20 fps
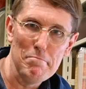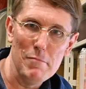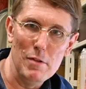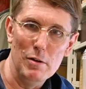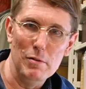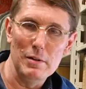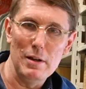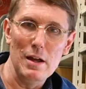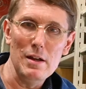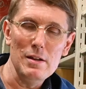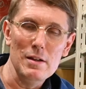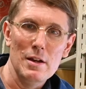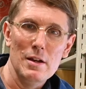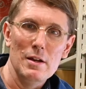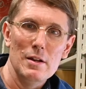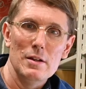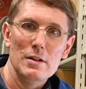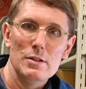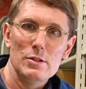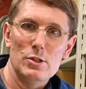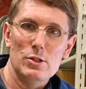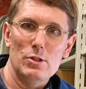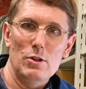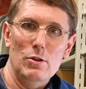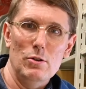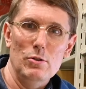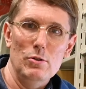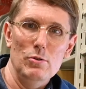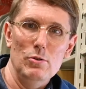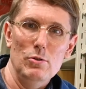Okay,
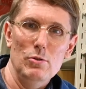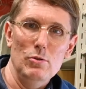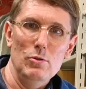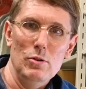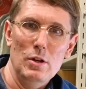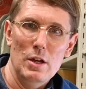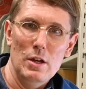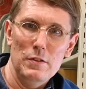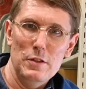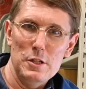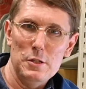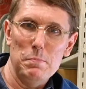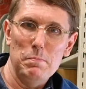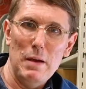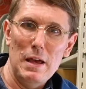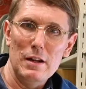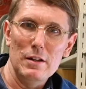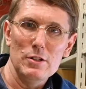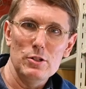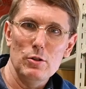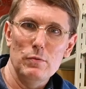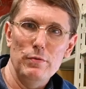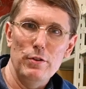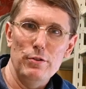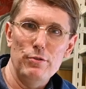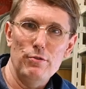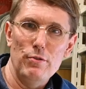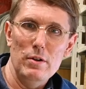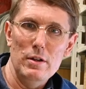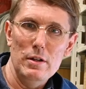so this balance of the
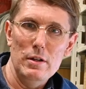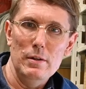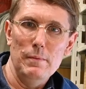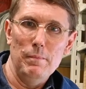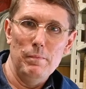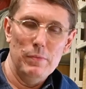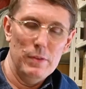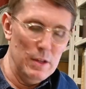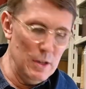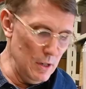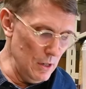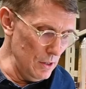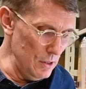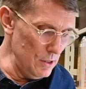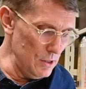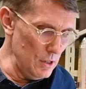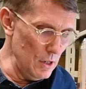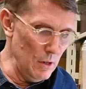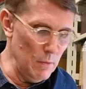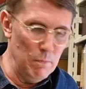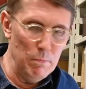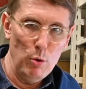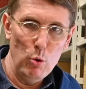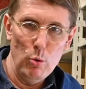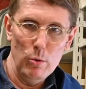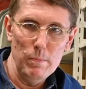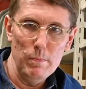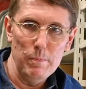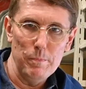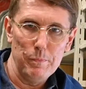three is
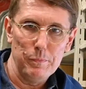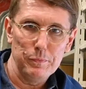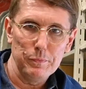important.